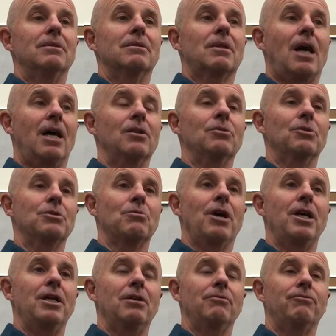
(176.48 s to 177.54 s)
Kotler was
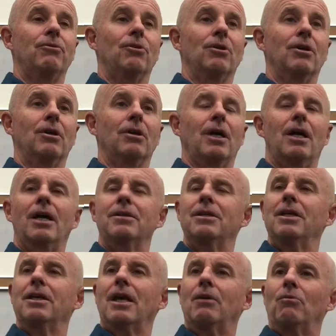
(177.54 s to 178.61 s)
writing for, I
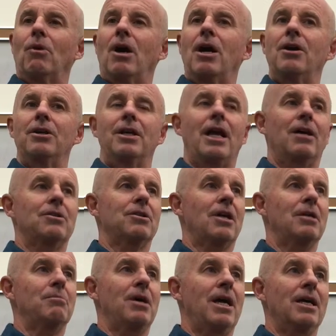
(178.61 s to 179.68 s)
think, Wired and
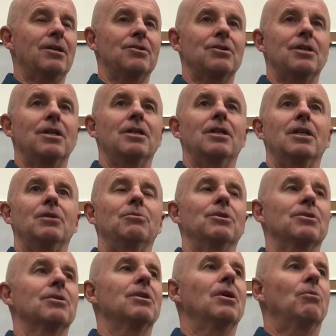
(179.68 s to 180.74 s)
Outside Magazine, and he
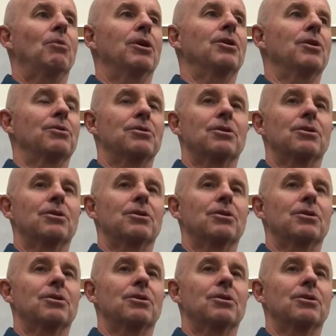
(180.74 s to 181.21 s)
was one of those